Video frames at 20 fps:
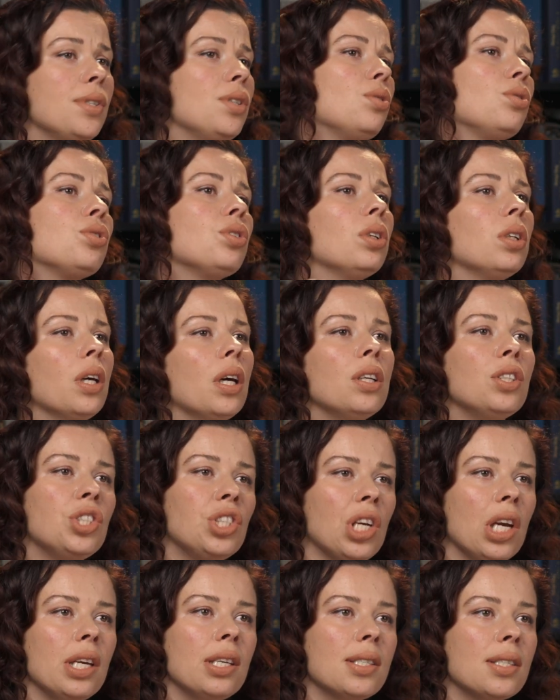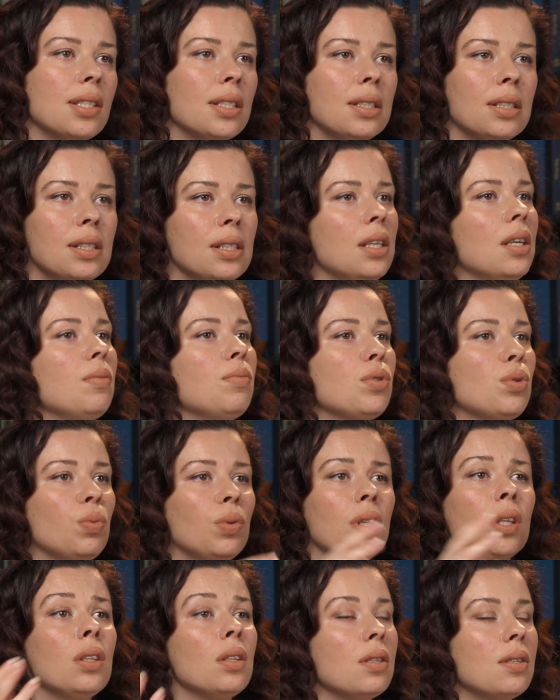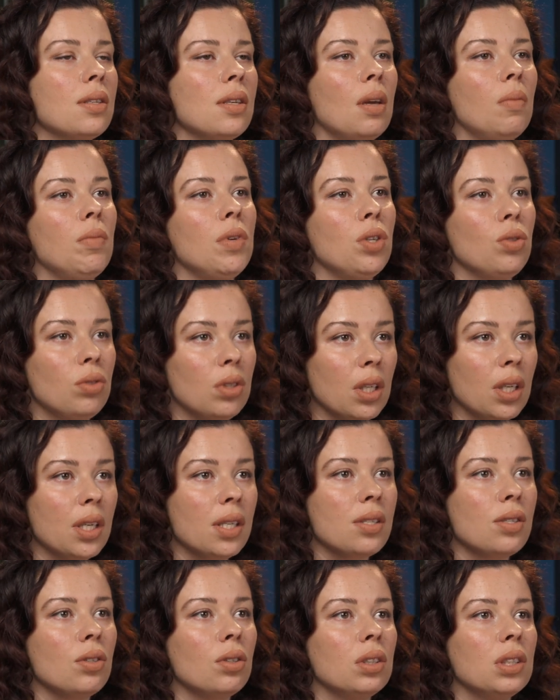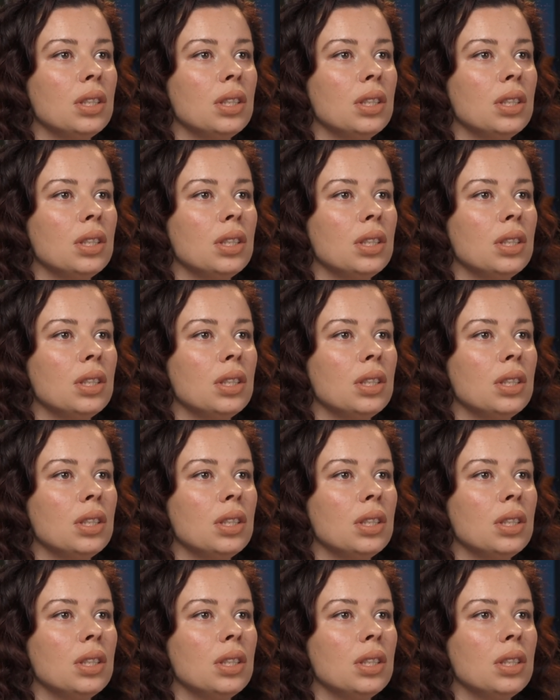usually adjacent teams within the same unit as your